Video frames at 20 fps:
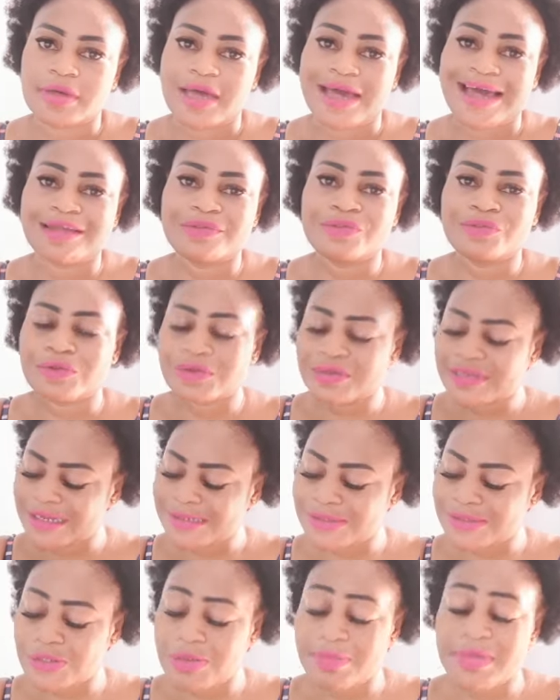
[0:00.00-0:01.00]
I know
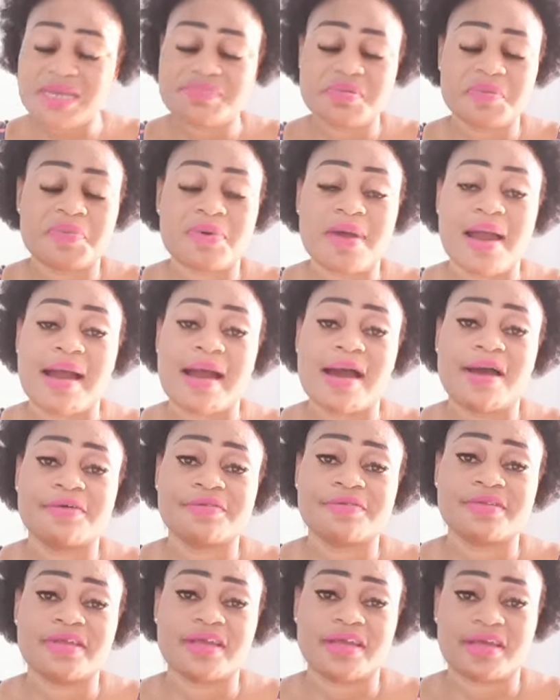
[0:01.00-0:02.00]
that so many people are
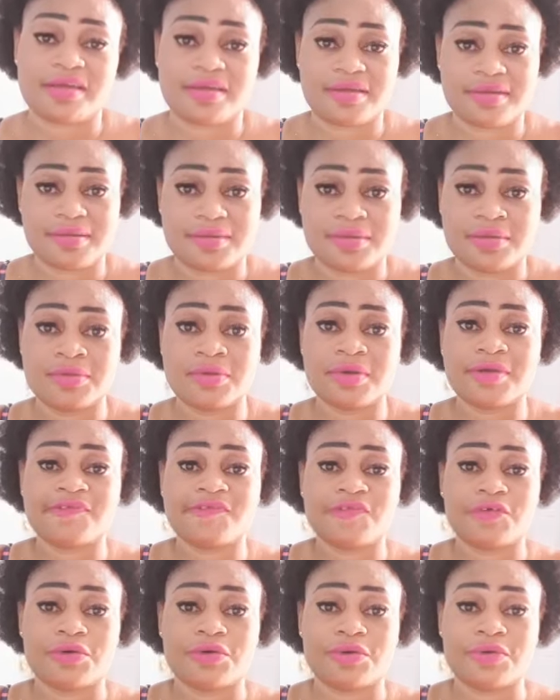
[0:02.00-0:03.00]
out there looking
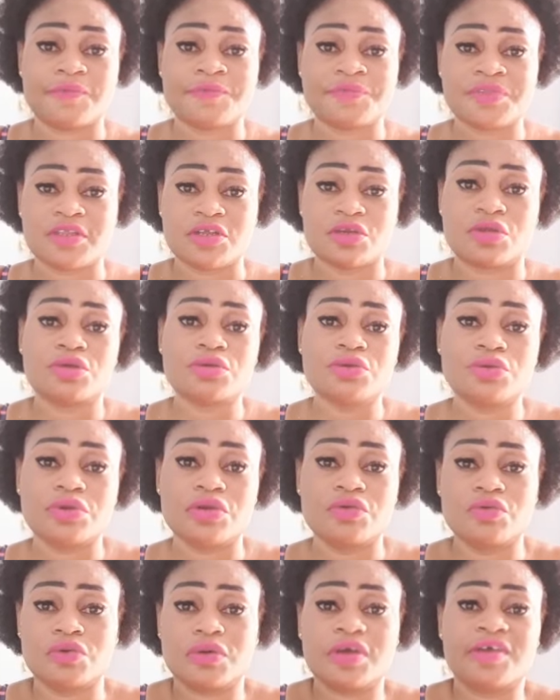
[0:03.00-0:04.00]
for
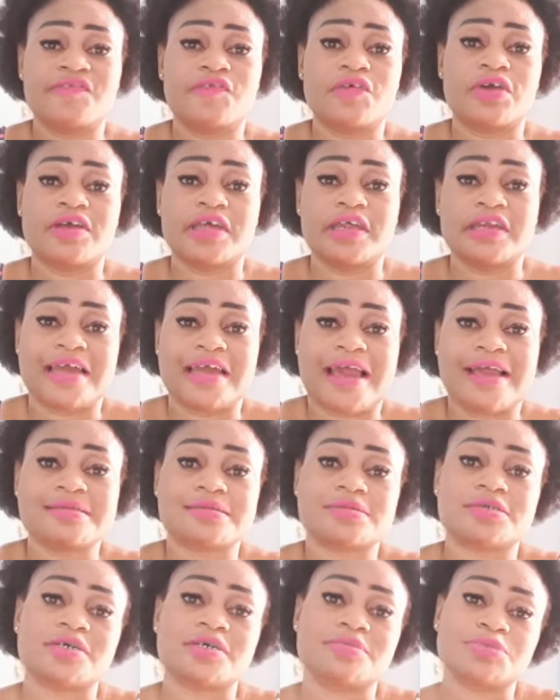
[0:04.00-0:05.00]
a
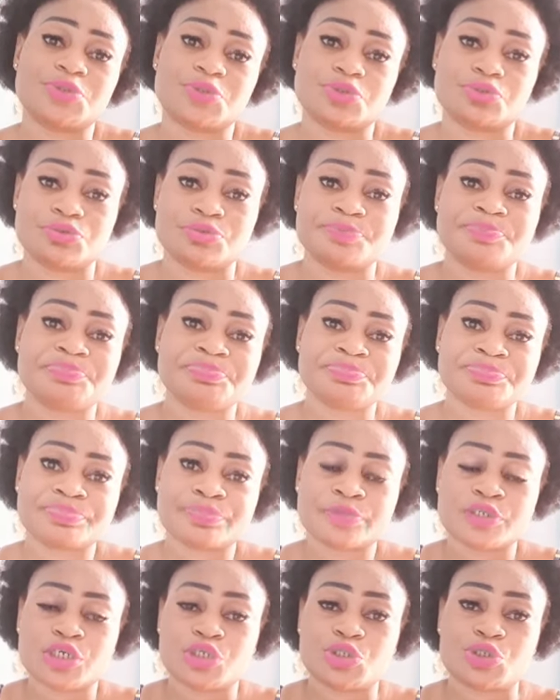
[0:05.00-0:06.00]
nice cream to
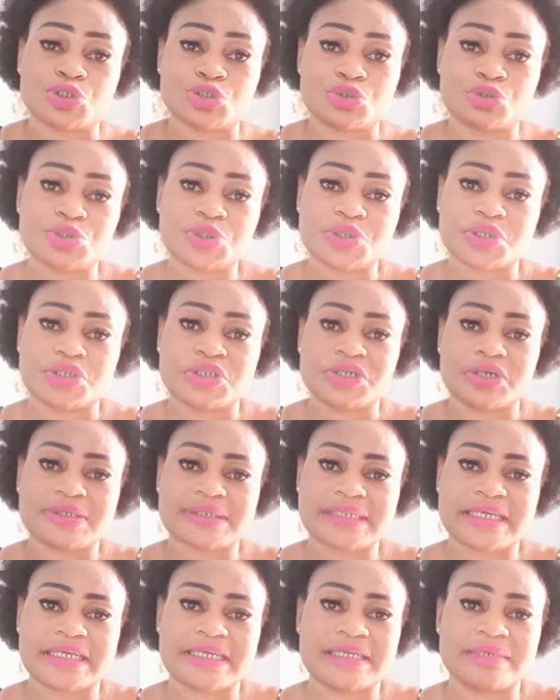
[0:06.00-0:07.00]
use on their
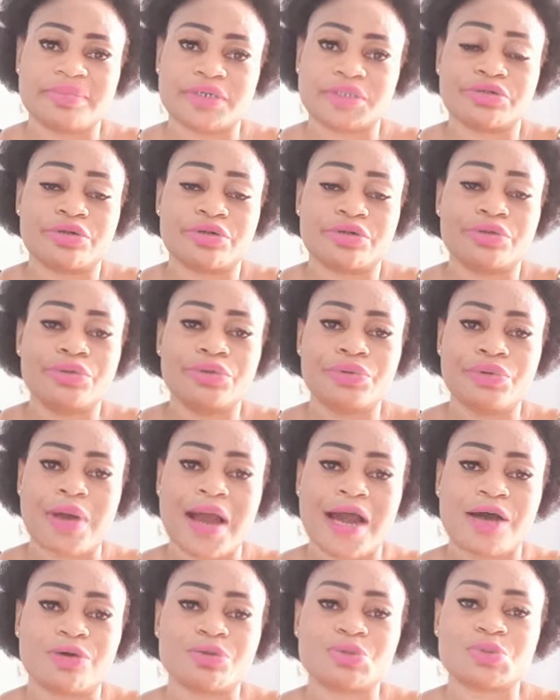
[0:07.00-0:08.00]
skin, but they don't know
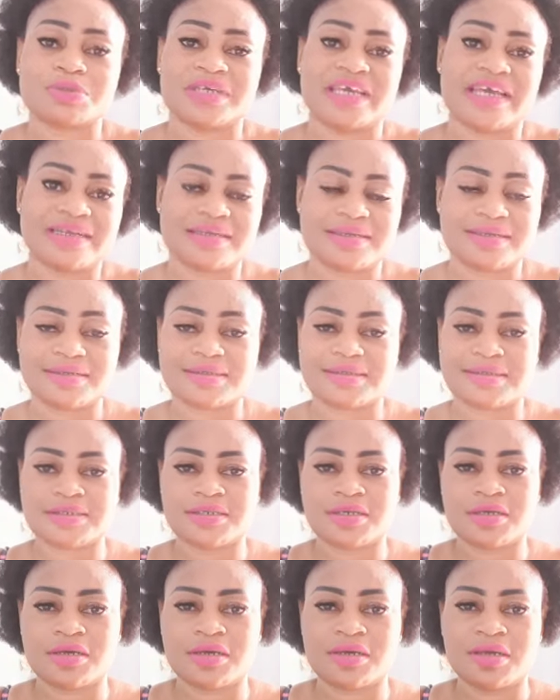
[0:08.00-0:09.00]
how to get it.
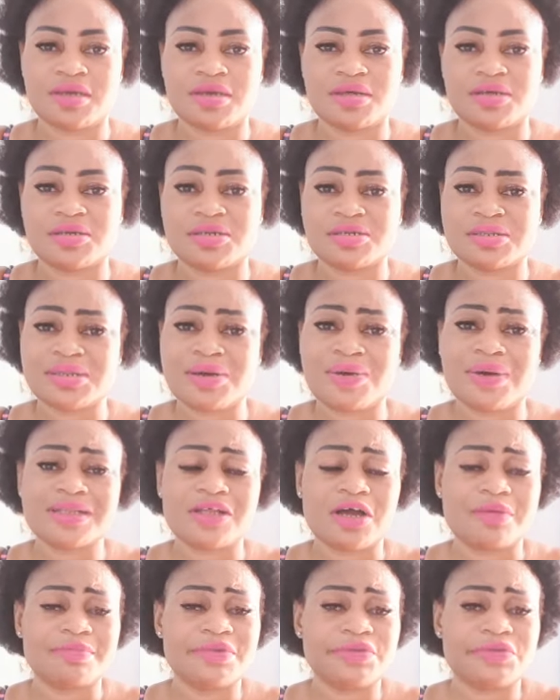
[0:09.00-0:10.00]
So
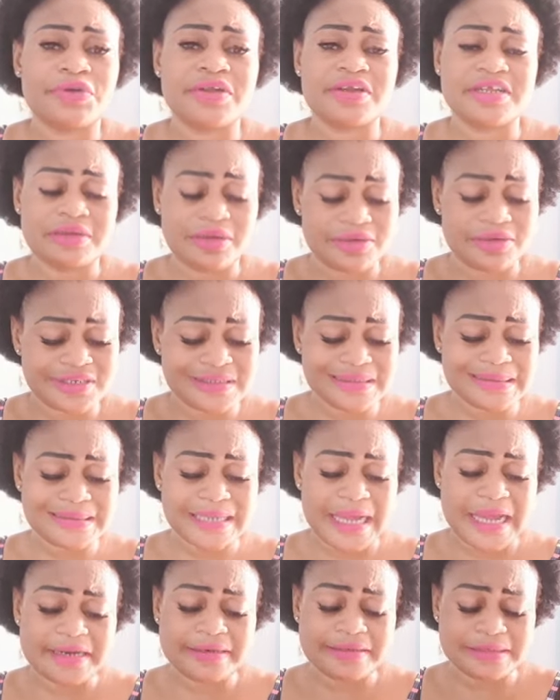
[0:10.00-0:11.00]
what I'll be doing on this
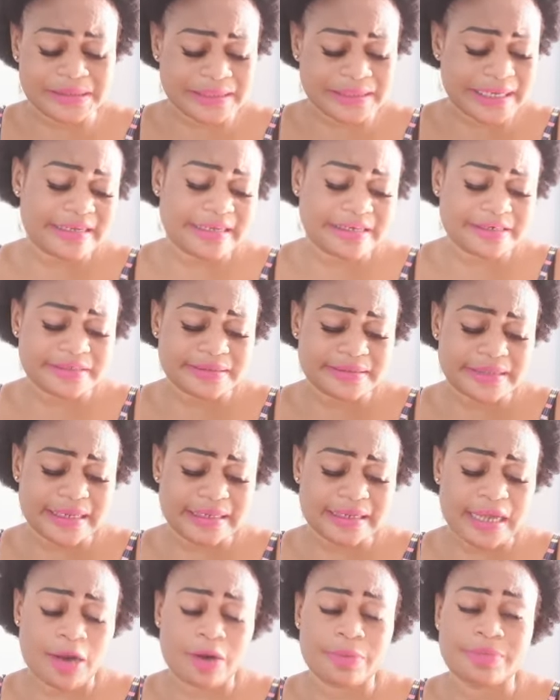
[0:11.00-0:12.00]
channel is
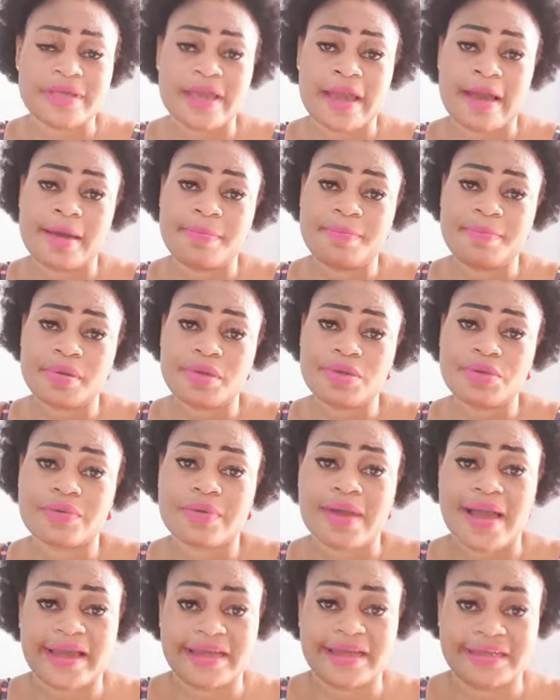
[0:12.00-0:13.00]
that I'll be helping you
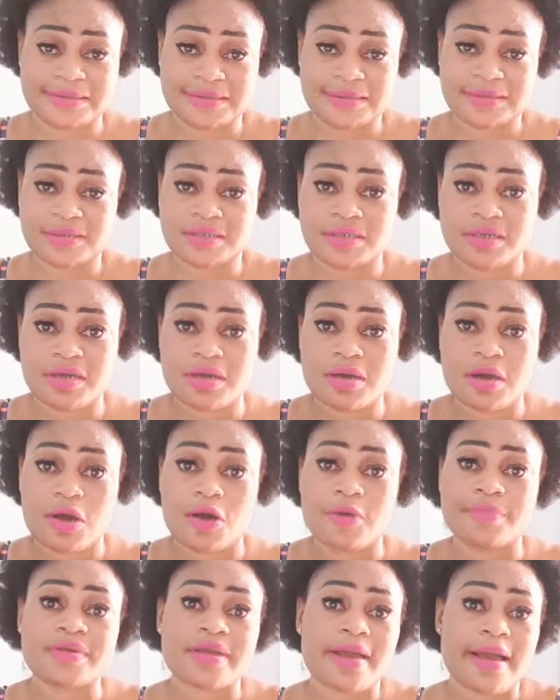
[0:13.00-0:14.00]
guys.
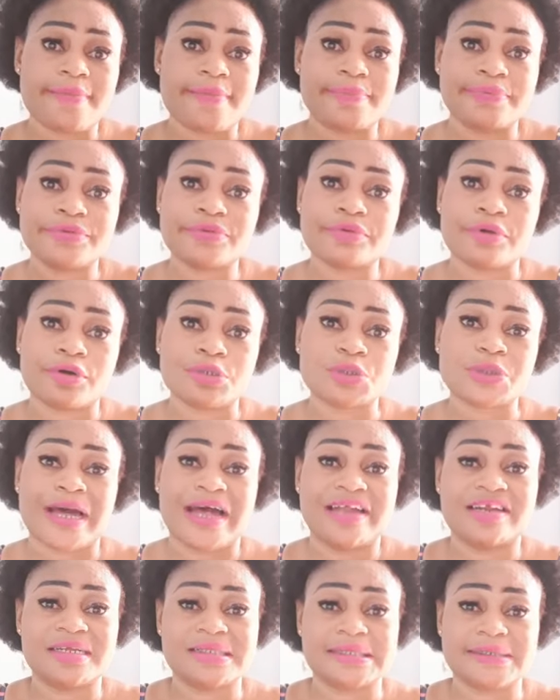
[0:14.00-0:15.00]
I'll be helping you all to
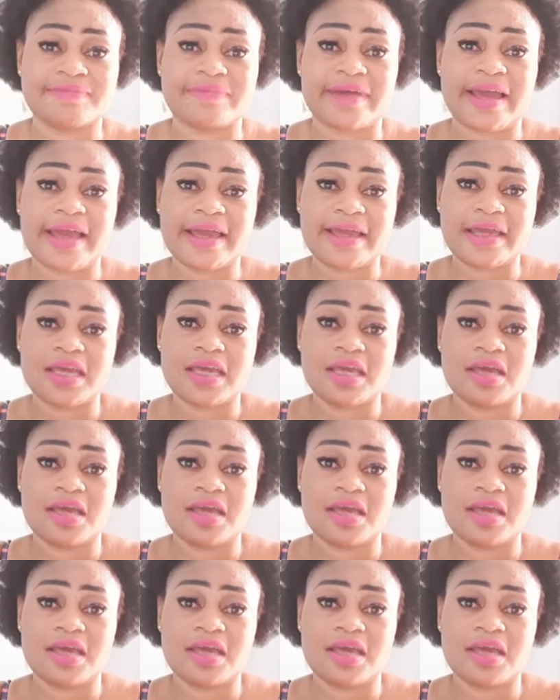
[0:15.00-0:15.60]
identify